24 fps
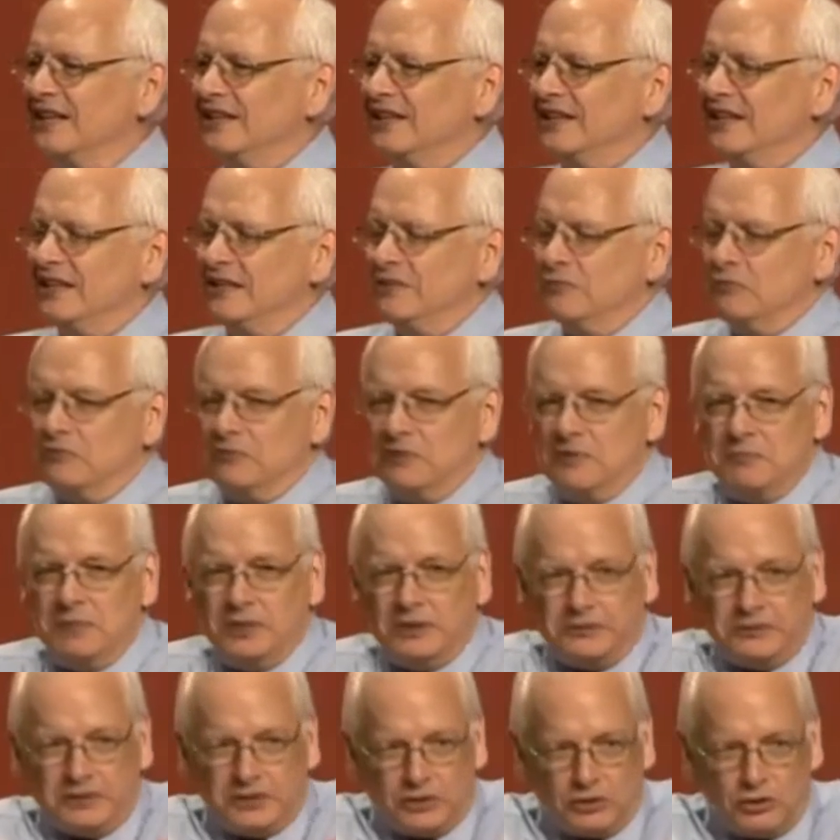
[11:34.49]
that we
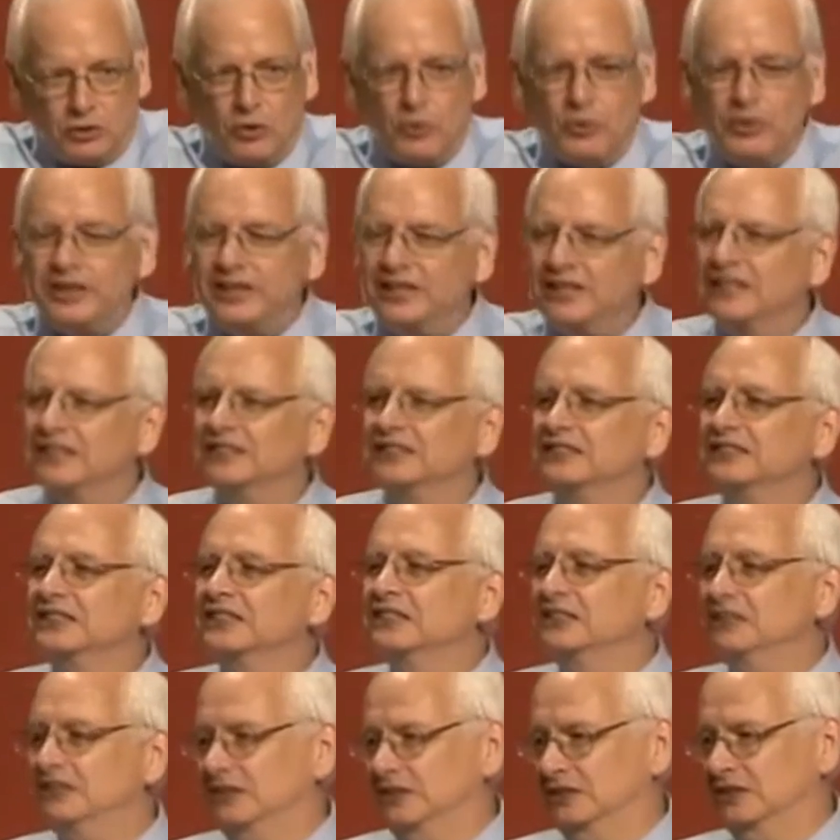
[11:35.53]
built the growing
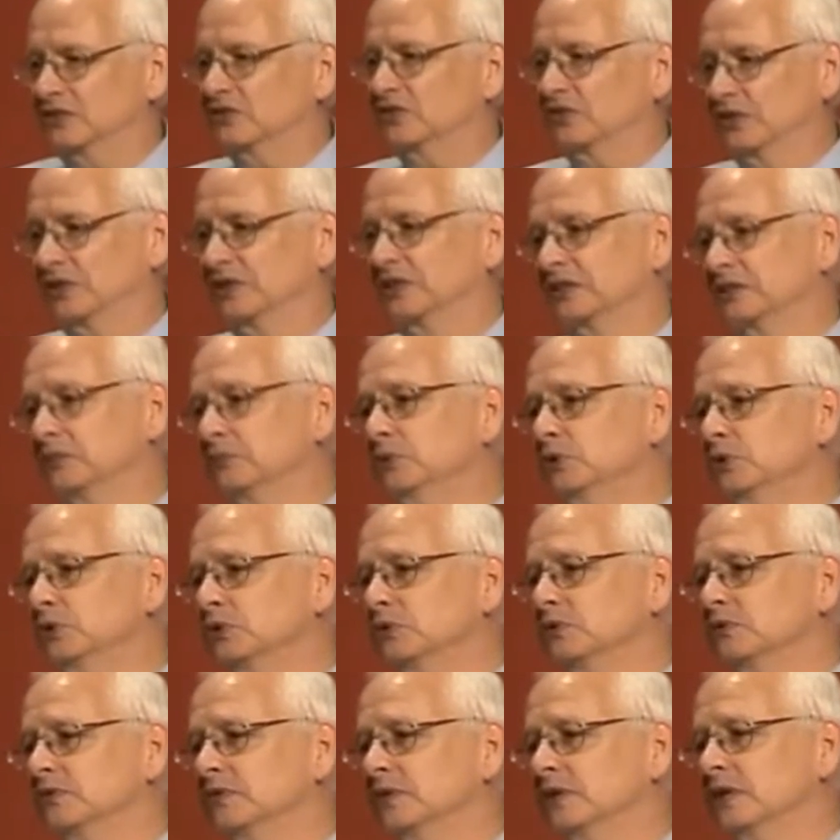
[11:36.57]
consensus for this
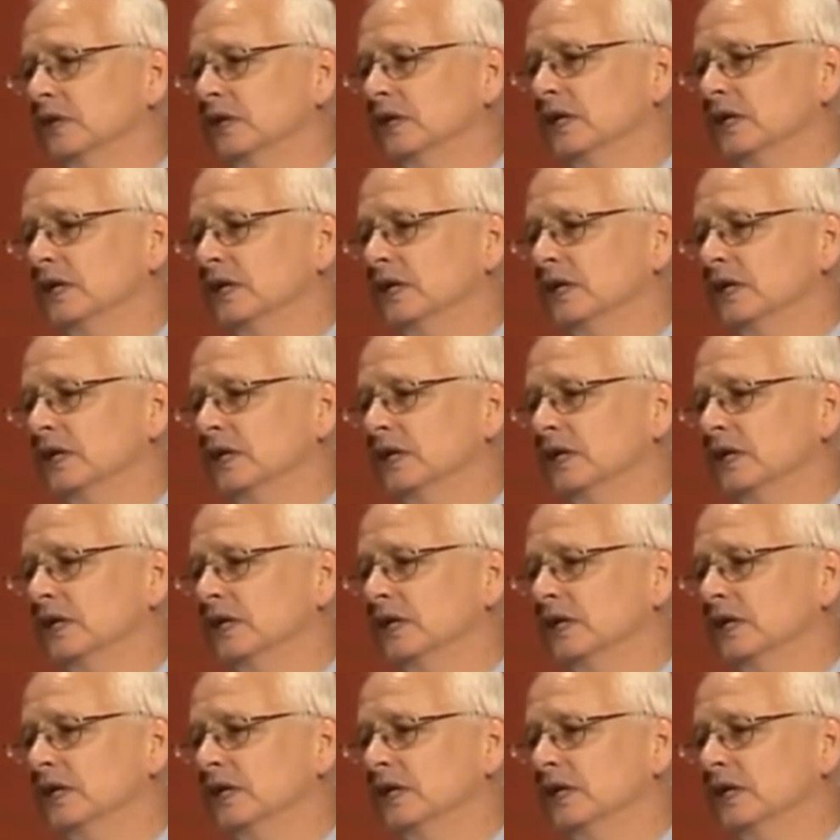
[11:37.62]
move.